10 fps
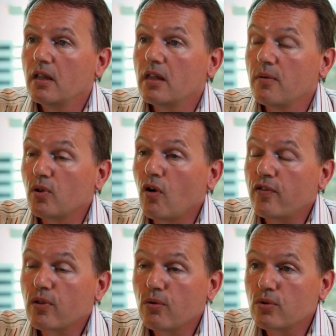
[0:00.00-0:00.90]
They would
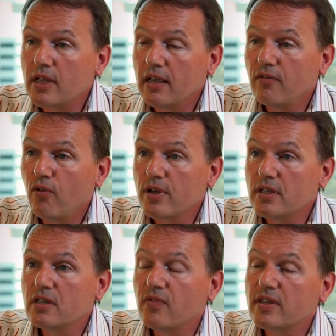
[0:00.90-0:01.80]
offer those
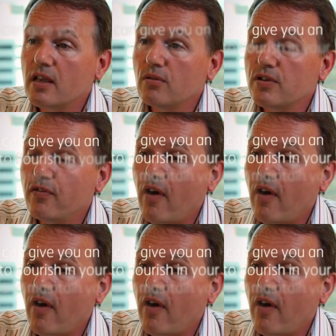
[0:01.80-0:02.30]
invoices for sale to